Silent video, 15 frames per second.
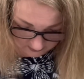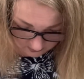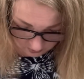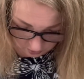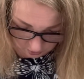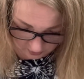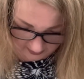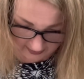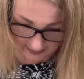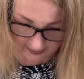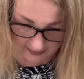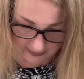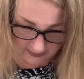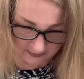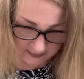
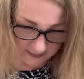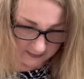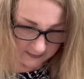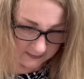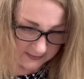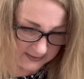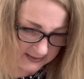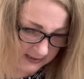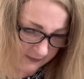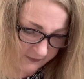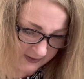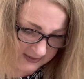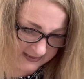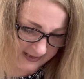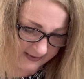Okay, let's see if
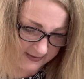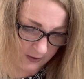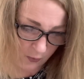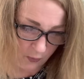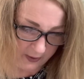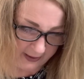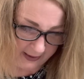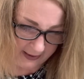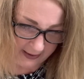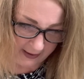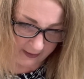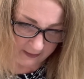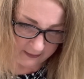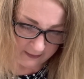it says out in here.